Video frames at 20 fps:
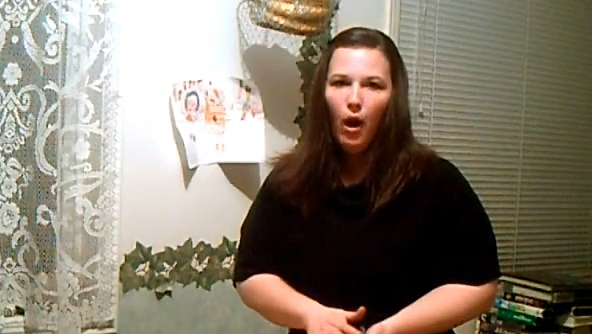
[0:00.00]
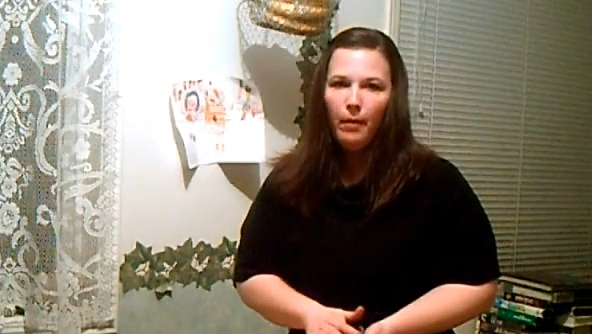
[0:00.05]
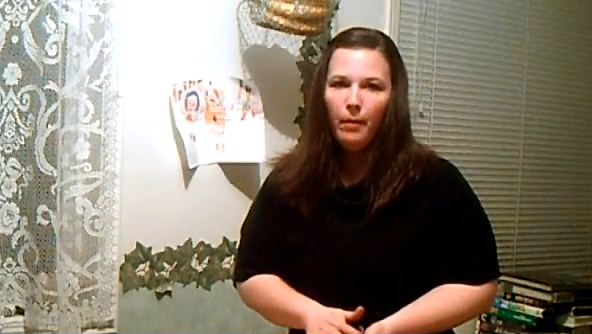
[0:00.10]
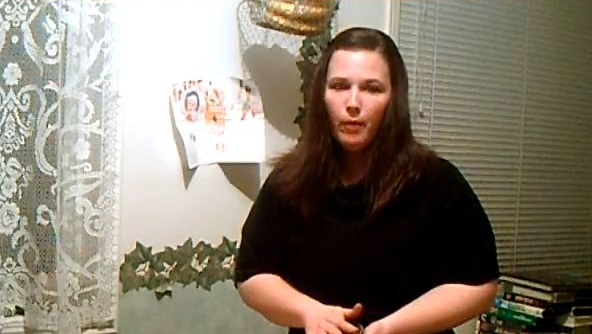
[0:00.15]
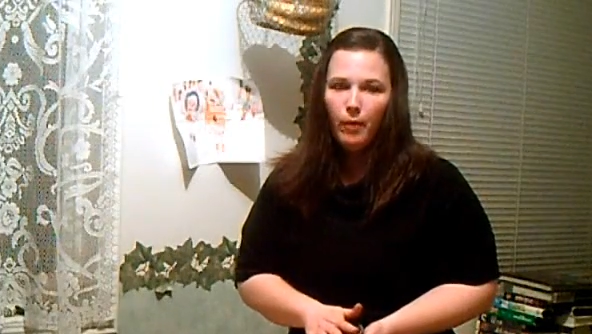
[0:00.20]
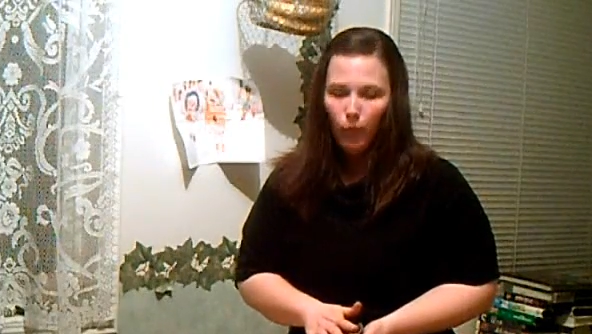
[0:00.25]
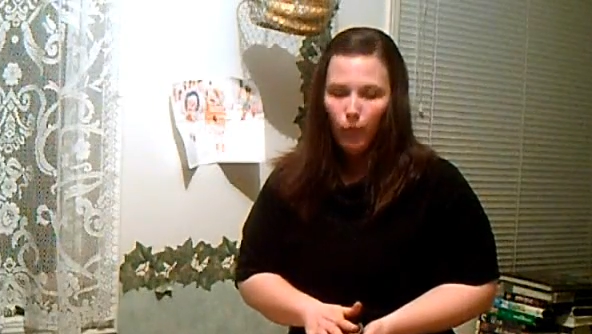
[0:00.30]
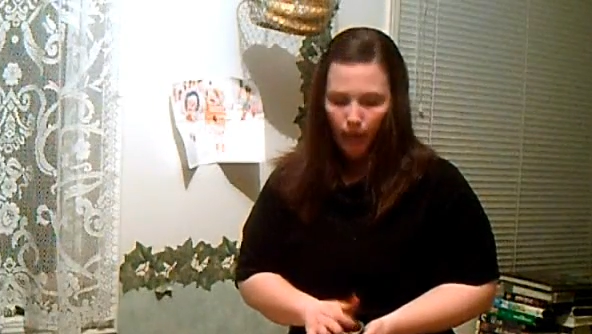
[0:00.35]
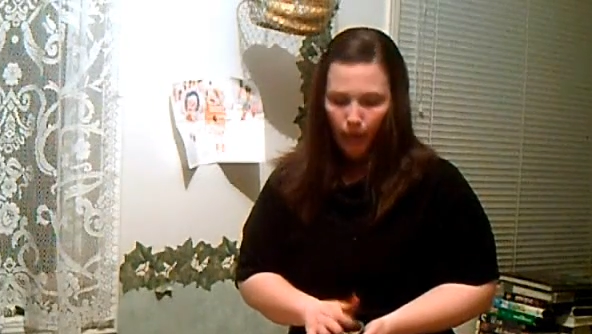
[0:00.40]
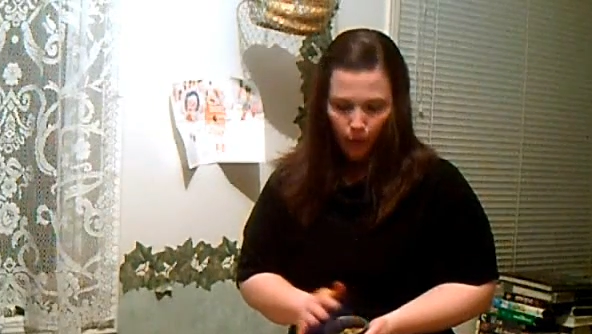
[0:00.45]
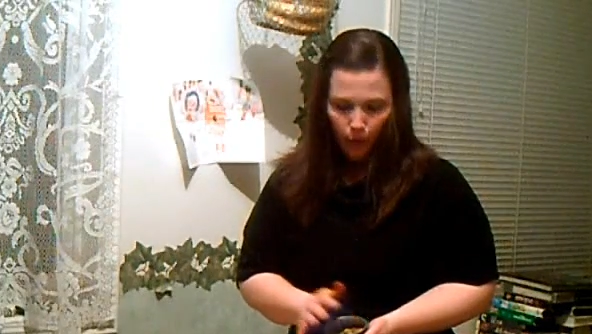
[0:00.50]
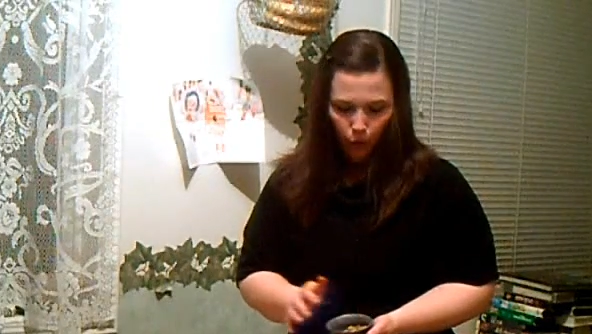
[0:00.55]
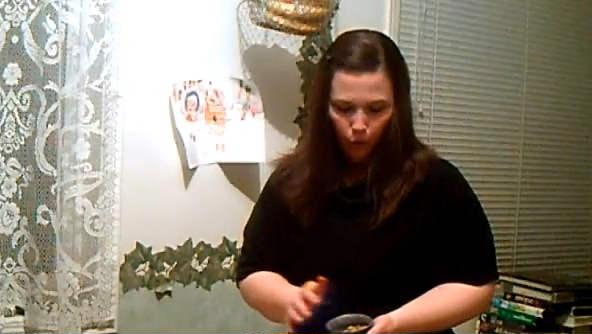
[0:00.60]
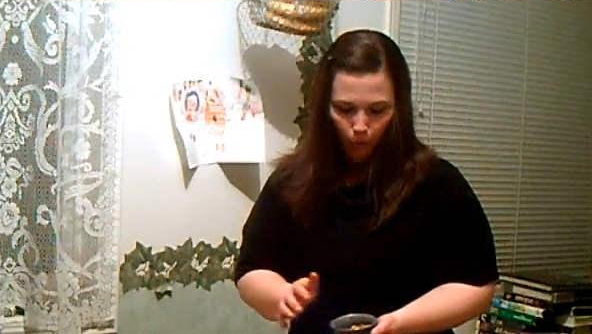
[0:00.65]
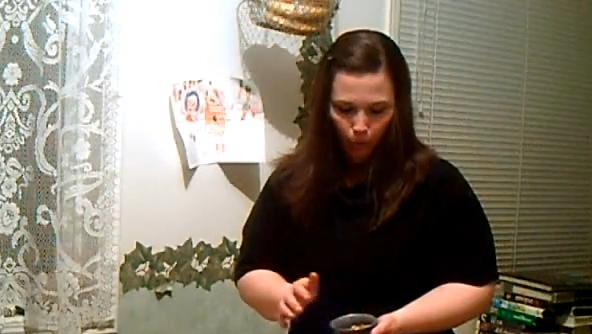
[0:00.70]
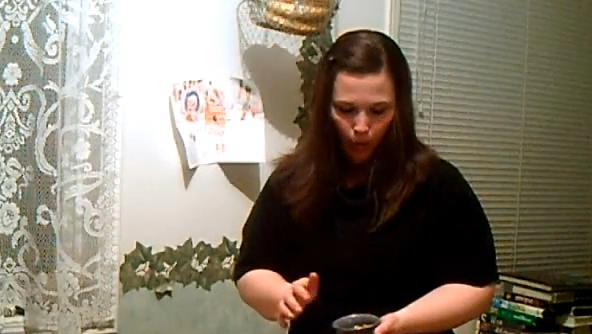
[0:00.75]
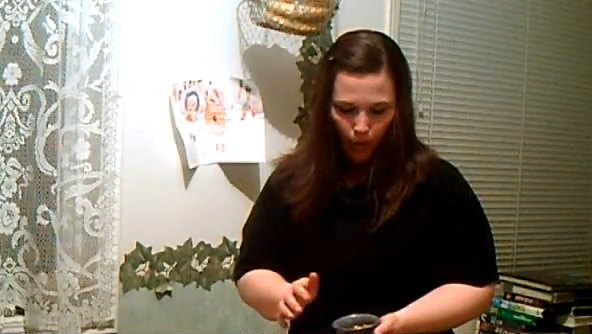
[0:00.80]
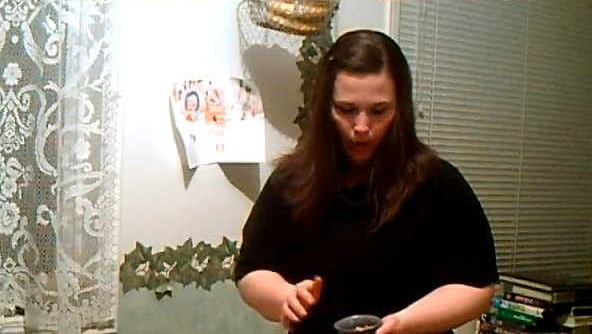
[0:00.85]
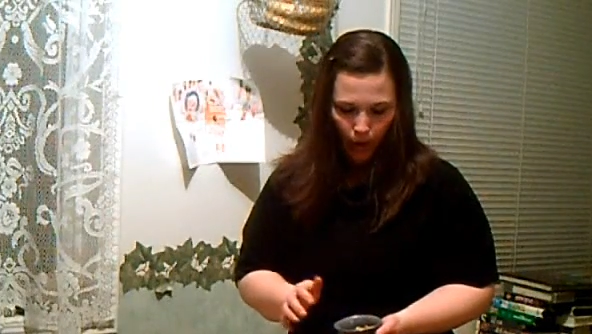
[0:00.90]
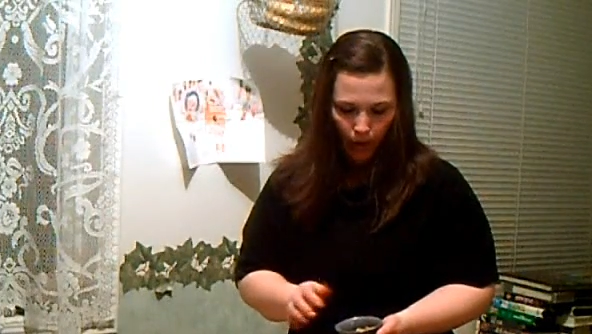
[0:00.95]
so I'm
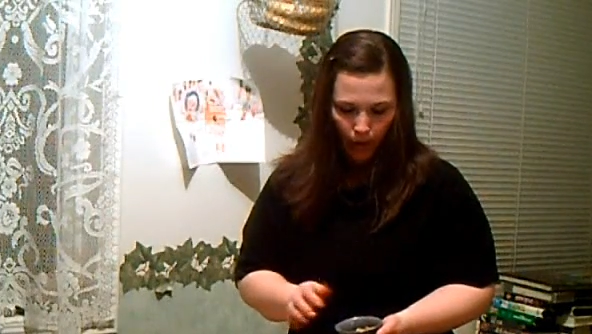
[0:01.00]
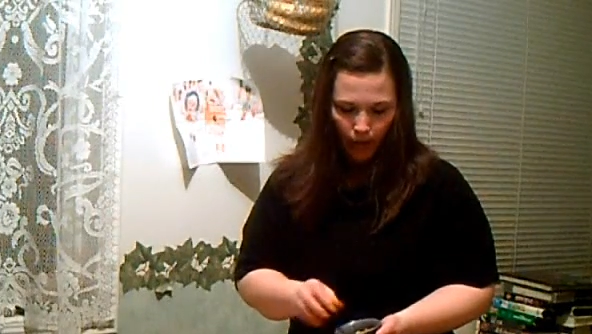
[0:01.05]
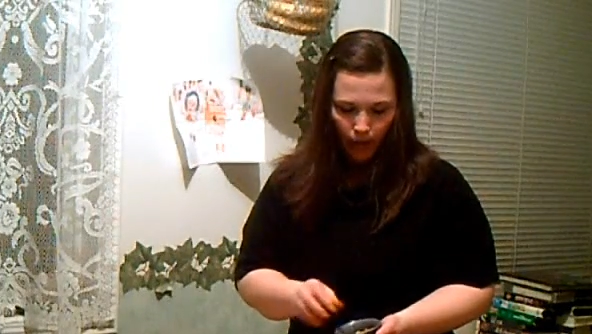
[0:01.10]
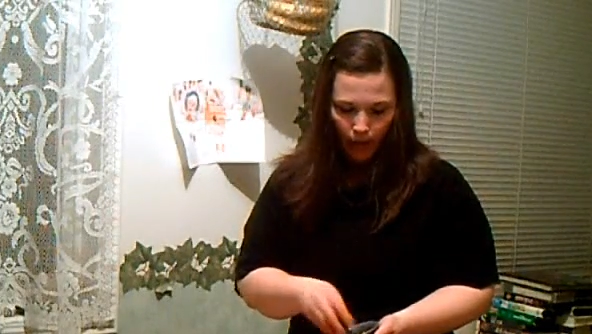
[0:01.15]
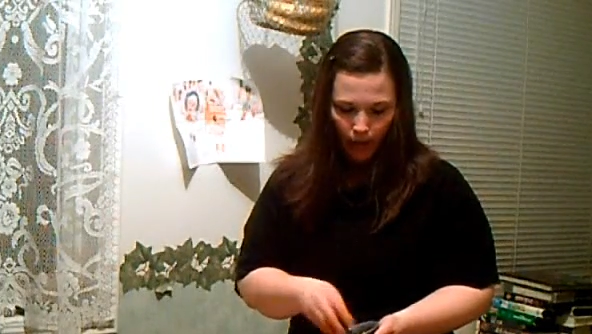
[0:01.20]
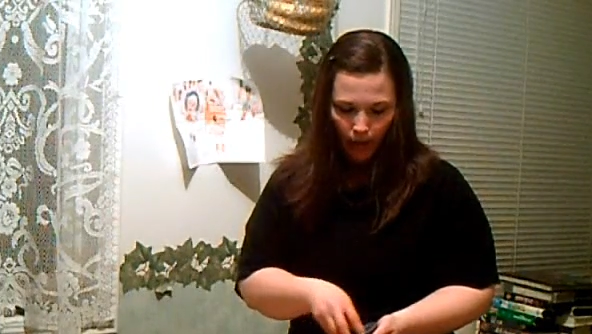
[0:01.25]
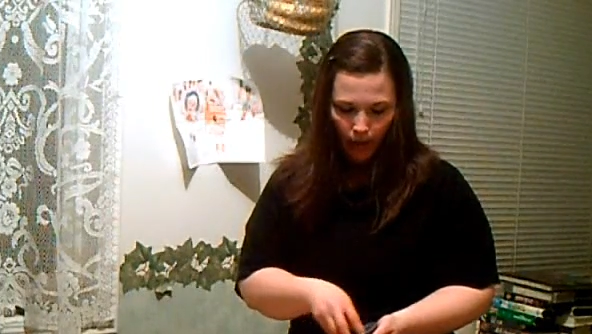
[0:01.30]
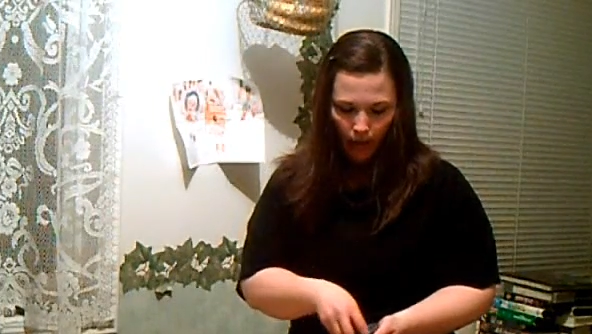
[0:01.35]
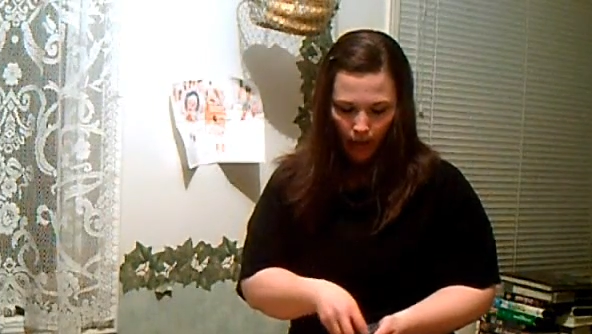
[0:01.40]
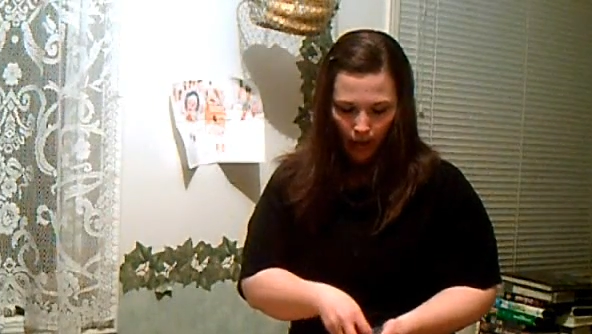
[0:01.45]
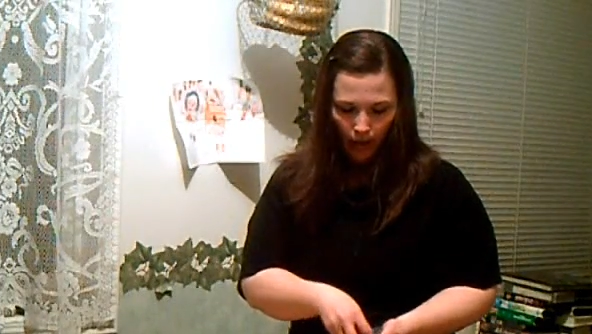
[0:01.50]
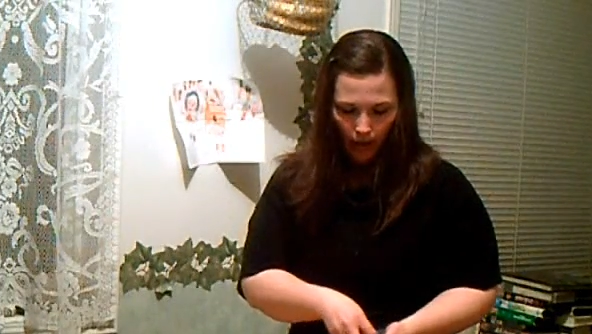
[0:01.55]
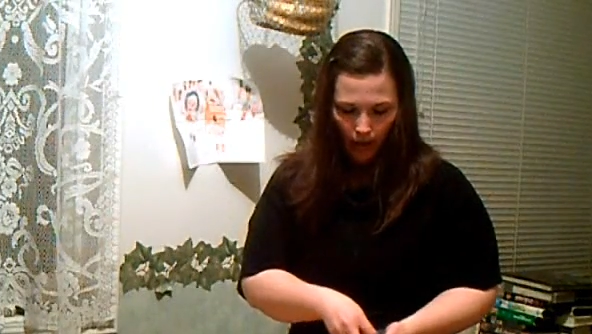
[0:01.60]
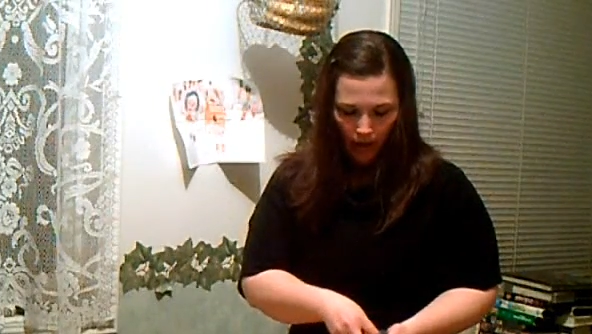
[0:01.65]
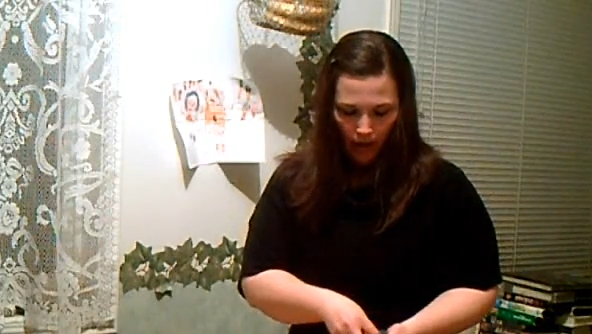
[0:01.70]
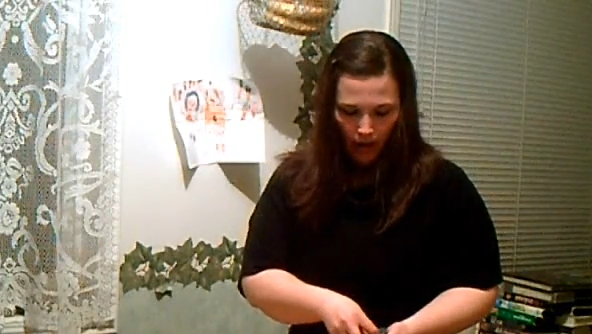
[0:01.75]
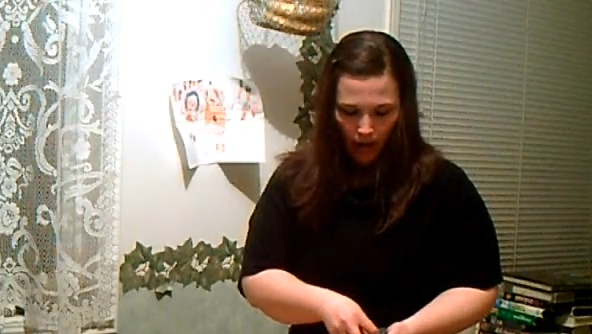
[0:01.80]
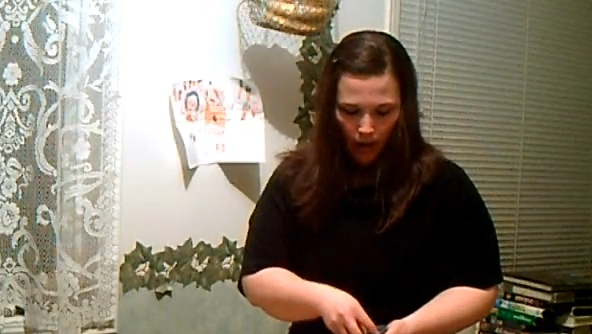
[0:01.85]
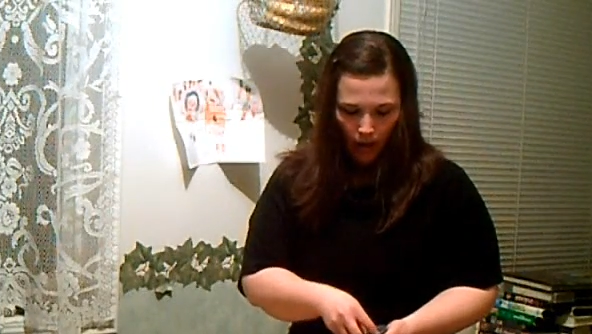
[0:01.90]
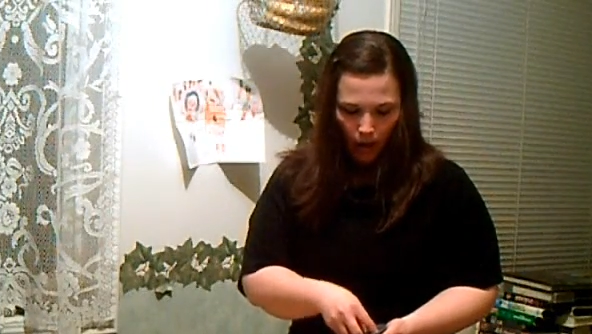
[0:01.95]
going to put